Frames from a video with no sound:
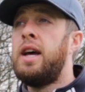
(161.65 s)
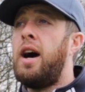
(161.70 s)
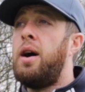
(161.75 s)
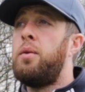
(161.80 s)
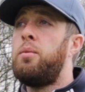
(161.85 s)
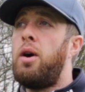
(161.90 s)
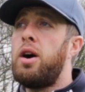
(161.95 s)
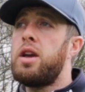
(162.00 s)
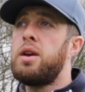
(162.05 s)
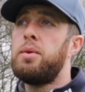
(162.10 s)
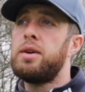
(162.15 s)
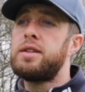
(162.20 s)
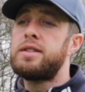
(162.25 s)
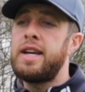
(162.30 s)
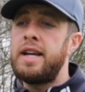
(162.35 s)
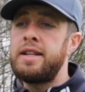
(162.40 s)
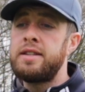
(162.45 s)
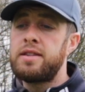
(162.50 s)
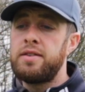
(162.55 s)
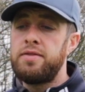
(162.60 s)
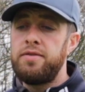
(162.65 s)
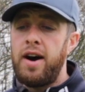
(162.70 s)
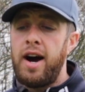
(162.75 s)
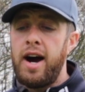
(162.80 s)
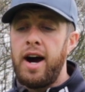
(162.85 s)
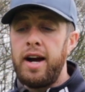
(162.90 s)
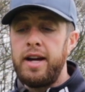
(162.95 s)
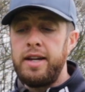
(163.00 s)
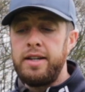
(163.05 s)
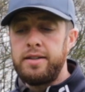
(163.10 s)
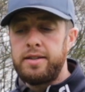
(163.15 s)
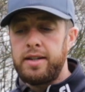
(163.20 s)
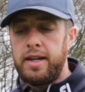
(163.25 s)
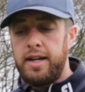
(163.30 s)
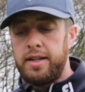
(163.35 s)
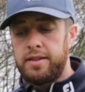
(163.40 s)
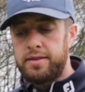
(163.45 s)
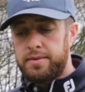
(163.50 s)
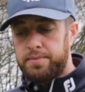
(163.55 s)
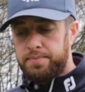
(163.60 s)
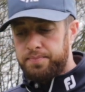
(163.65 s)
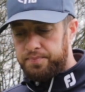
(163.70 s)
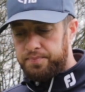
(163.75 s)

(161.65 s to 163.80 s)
And what you will tend to find is,